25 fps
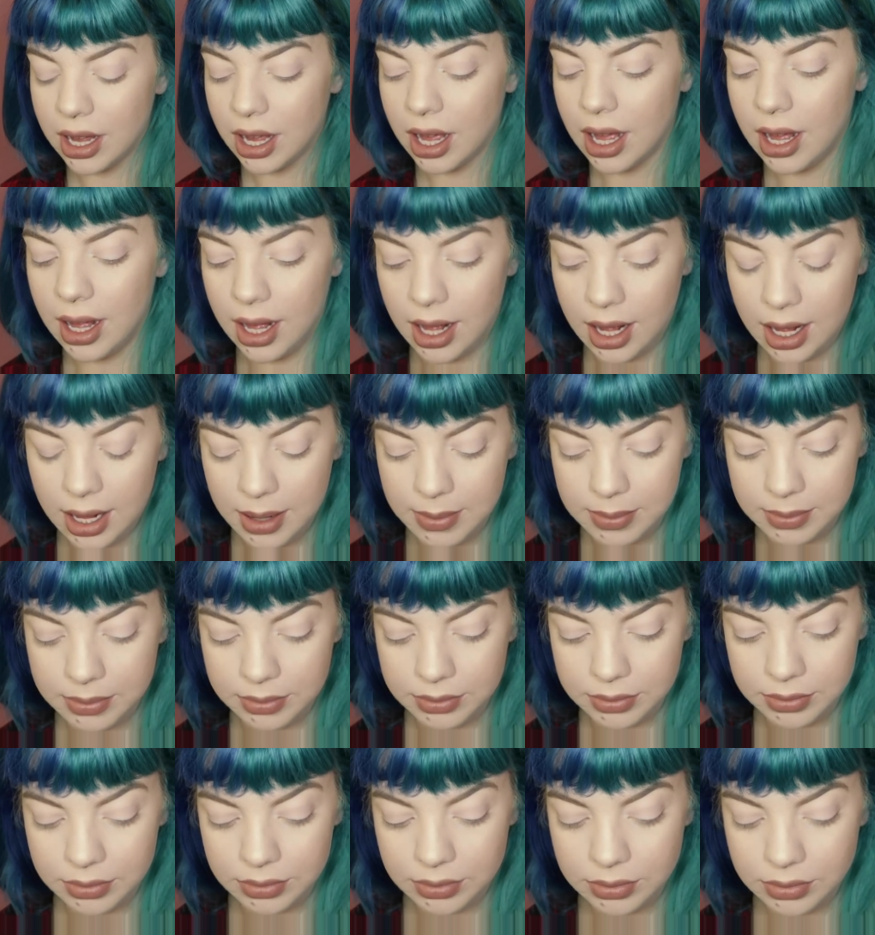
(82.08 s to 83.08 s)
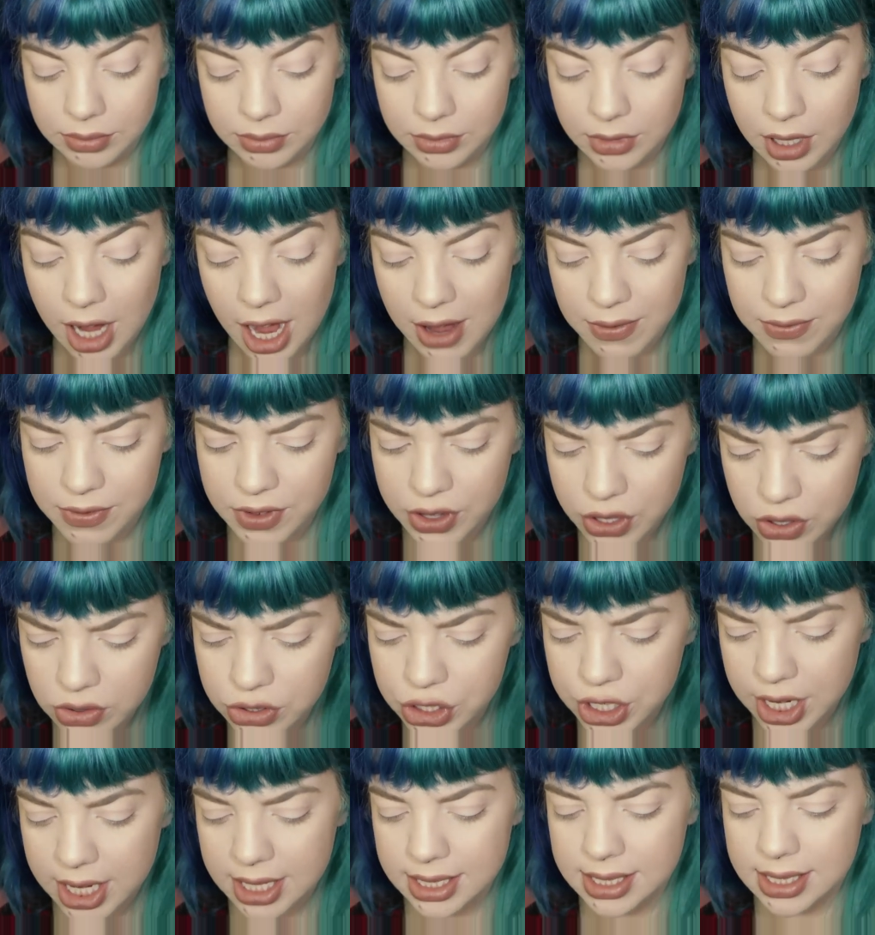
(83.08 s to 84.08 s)
a, um, a
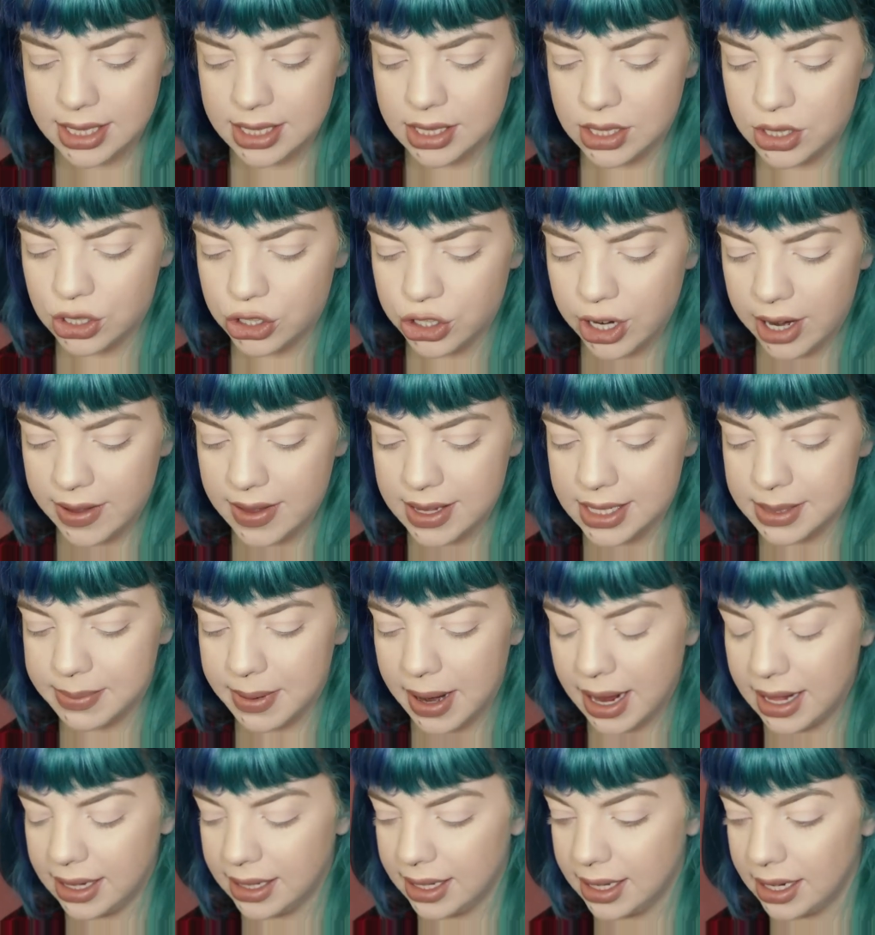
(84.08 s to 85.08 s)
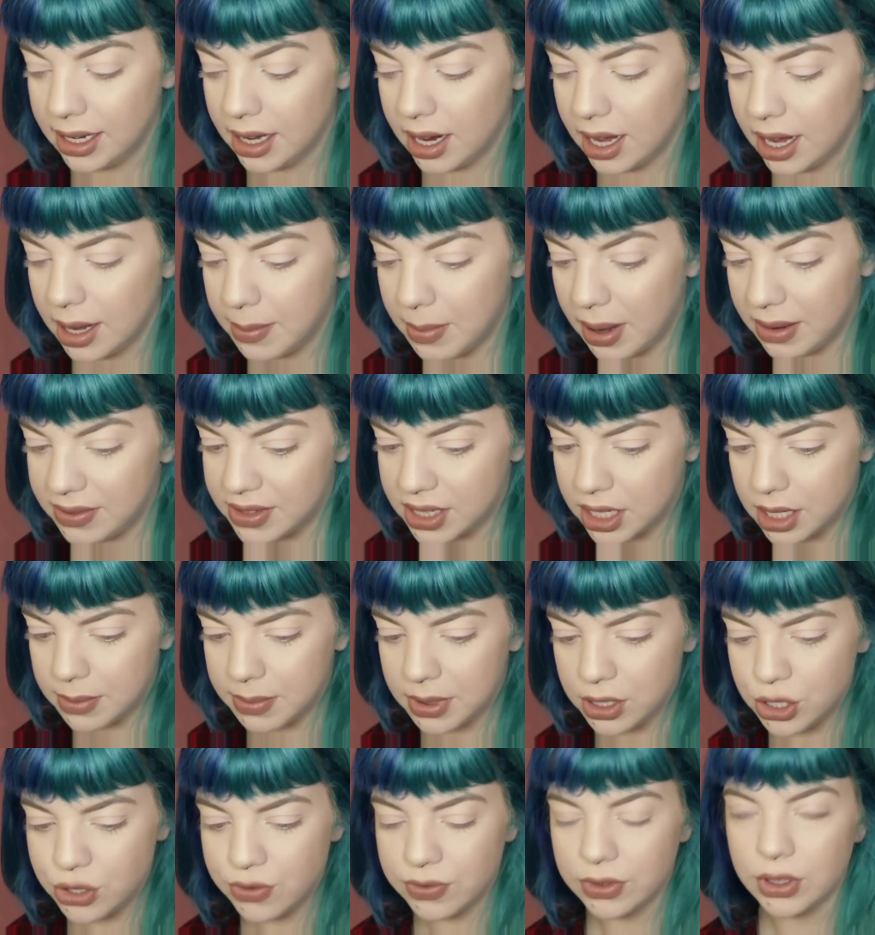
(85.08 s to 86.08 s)
few chances to try this palette. Um, I've done a
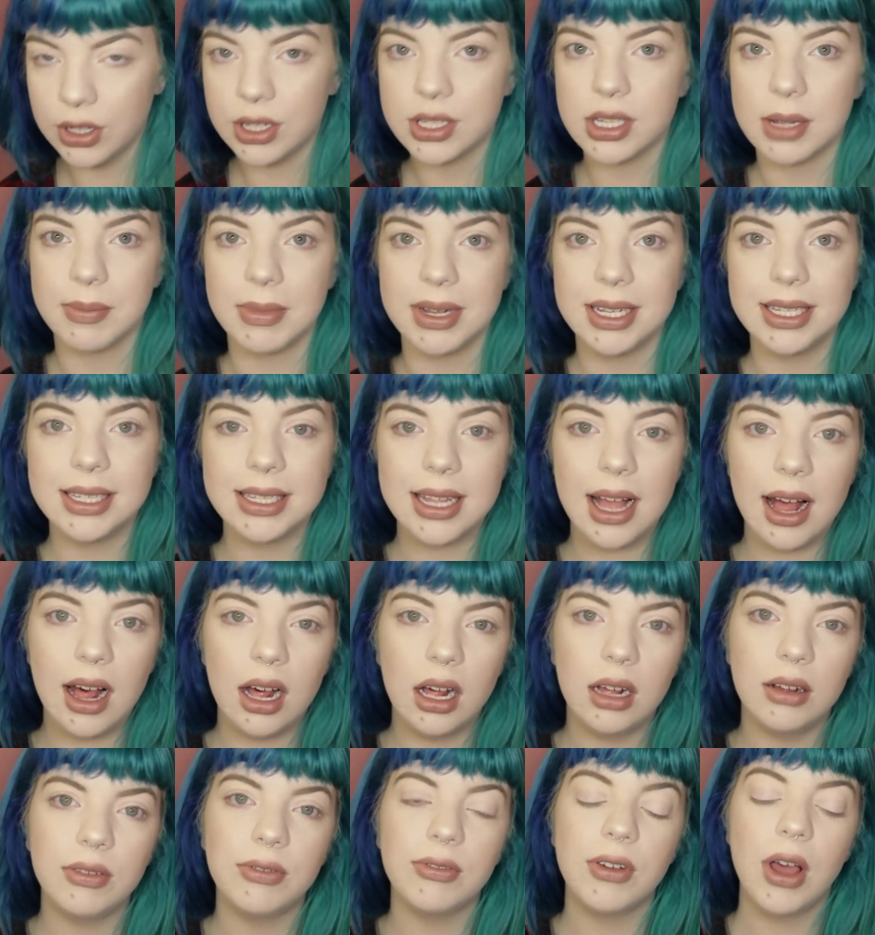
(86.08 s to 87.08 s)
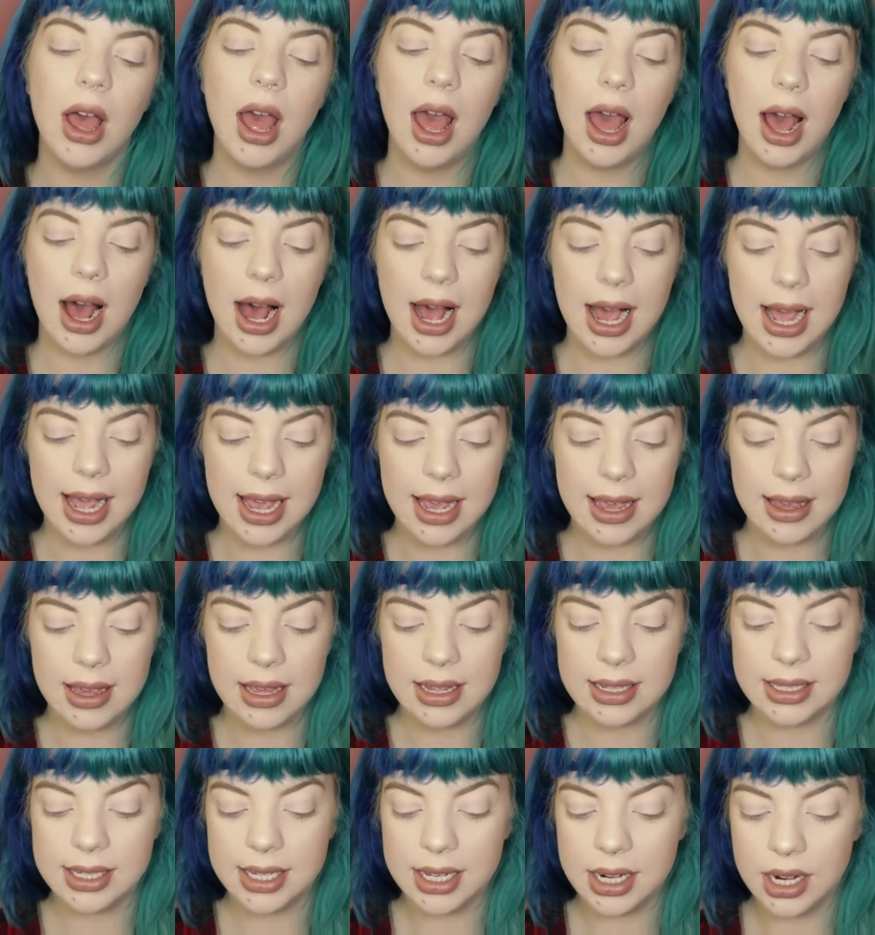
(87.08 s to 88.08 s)
bunch of looks on myself.
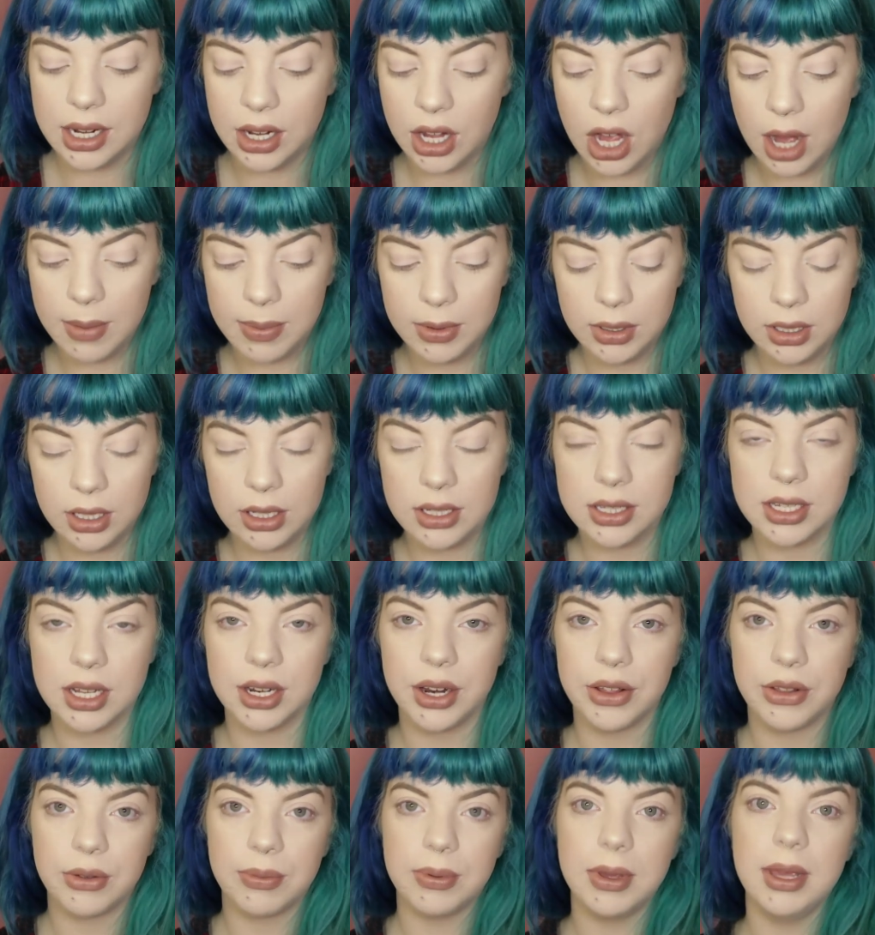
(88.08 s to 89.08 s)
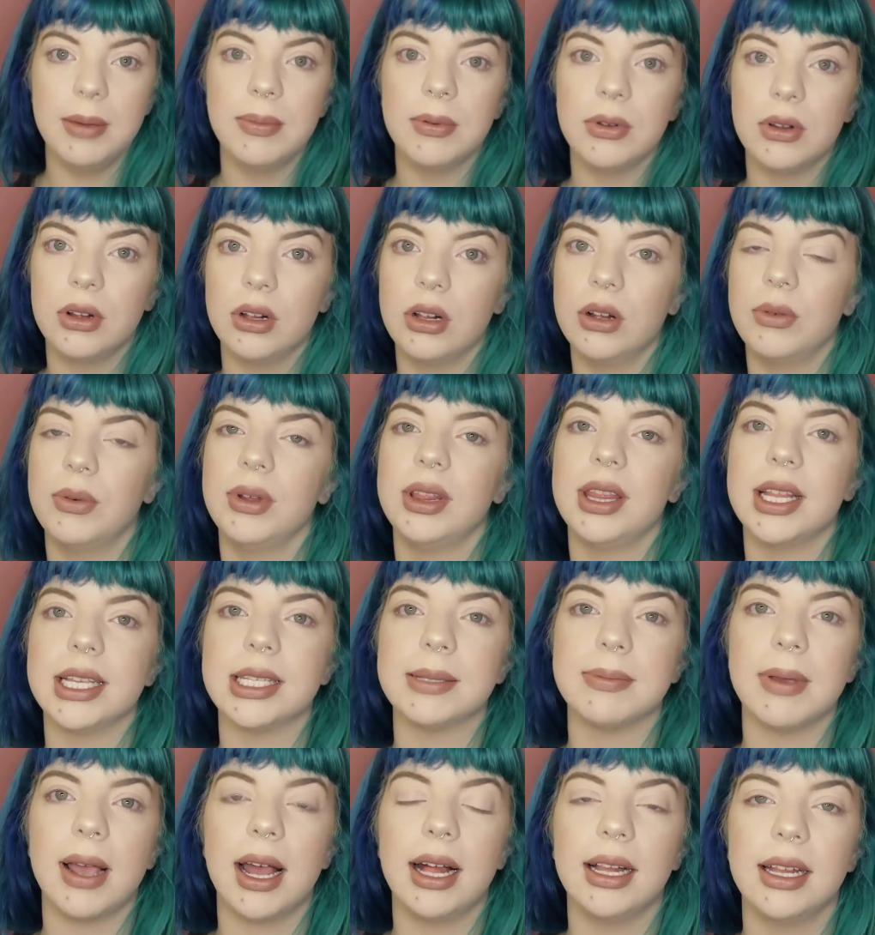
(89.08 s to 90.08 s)
I did a couple looks on other people with
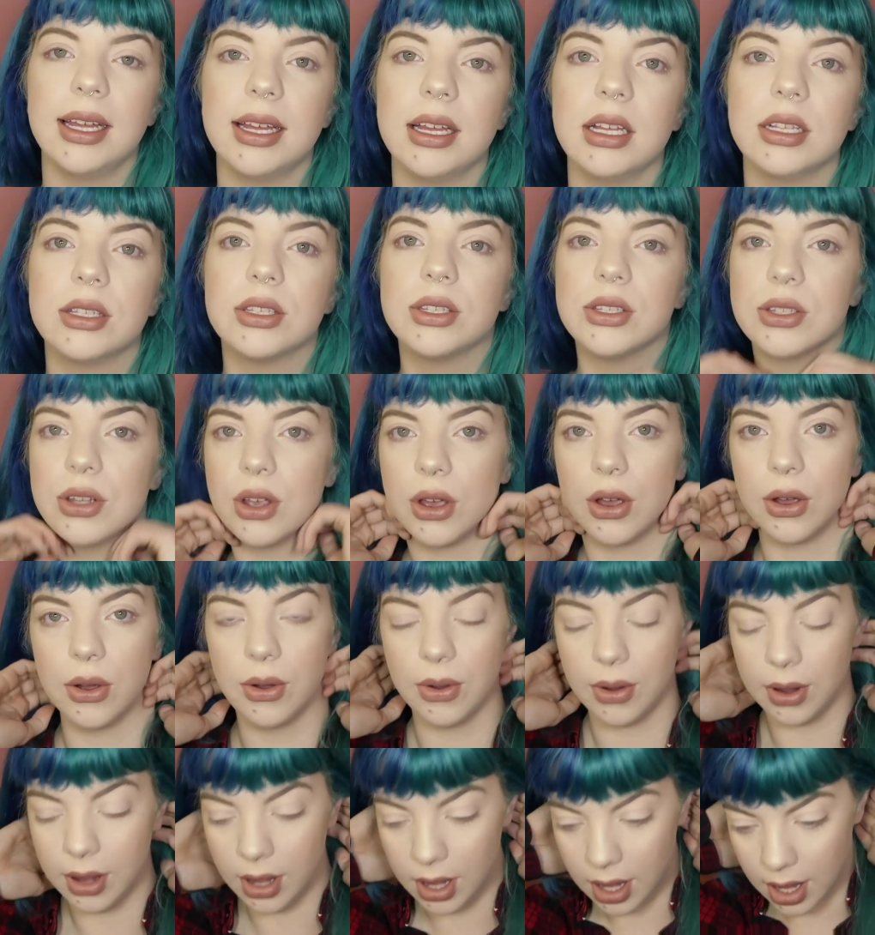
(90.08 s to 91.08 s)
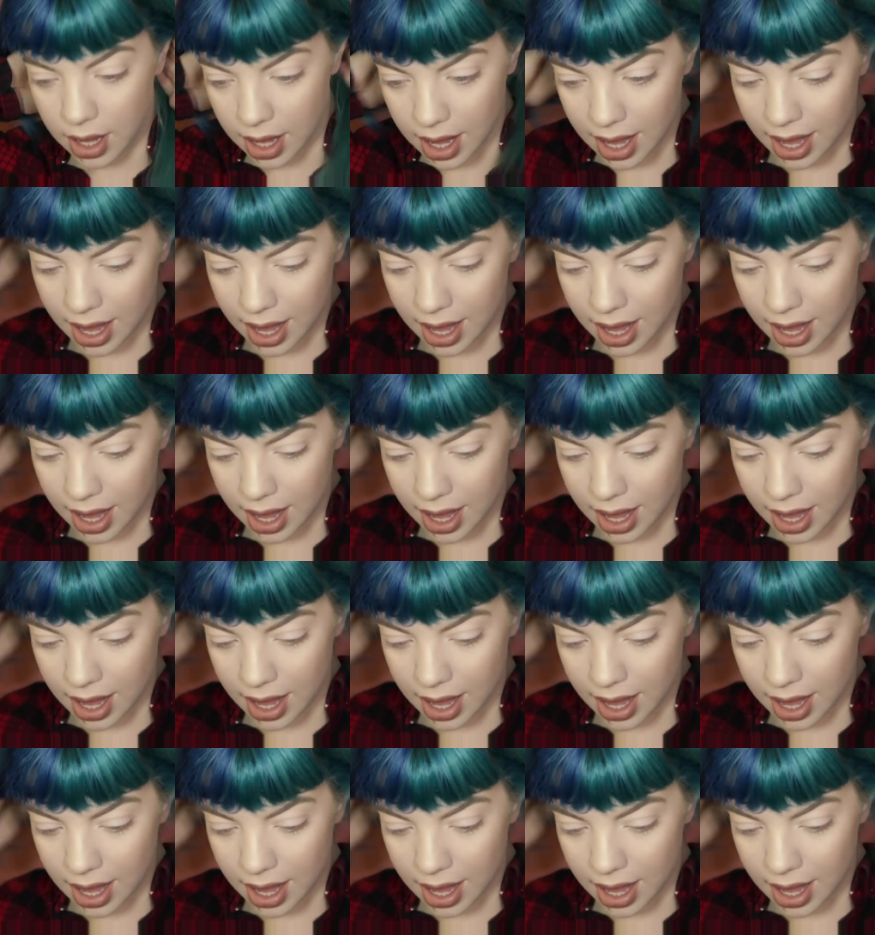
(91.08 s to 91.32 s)
this palette. So